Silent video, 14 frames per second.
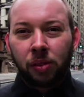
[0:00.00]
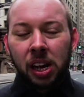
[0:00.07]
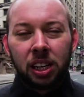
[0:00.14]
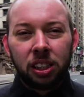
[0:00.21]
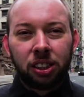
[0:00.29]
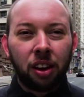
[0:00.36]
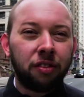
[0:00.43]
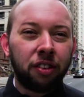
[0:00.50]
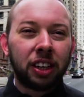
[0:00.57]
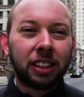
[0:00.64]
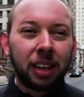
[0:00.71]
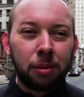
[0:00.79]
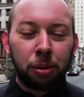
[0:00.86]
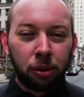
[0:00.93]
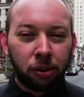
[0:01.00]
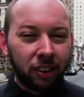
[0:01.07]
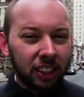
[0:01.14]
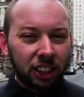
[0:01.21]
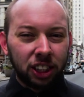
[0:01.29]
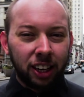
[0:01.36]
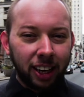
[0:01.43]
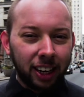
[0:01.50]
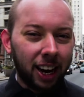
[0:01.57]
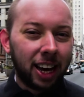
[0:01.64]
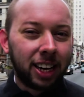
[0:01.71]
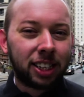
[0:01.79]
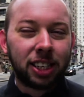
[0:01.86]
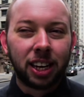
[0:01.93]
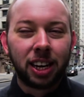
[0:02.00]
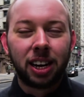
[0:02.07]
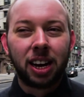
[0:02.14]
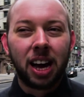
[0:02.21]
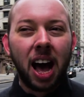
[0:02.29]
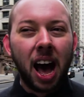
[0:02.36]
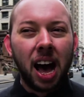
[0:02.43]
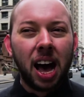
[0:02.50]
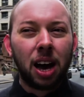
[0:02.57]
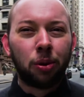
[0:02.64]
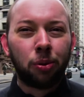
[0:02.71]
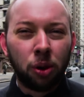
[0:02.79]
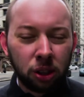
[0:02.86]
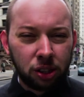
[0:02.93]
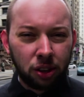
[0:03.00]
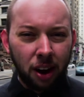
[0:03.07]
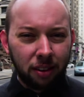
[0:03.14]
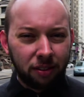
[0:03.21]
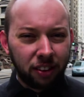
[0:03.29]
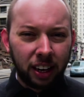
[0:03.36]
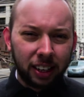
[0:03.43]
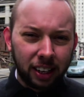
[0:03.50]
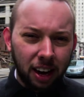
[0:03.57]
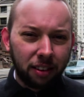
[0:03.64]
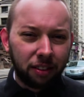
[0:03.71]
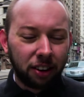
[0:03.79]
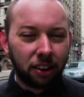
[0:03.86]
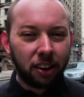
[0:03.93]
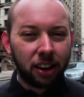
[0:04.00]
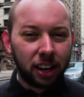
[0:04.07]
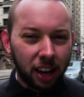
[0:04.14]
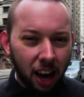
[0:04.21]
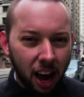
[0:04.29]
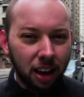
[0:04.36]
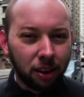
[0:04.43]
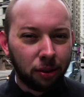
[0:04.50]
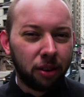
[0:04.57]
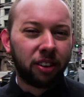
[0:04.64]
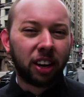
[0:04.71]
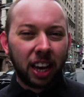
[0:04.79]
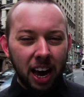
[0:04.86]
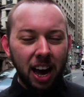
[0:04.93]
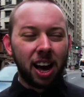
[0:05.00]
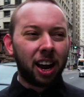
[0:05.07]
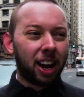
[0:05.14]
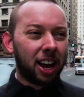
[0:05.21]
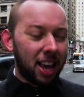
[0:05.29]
So for example, Richard Linklater walked around Philadelphia at night with a girl,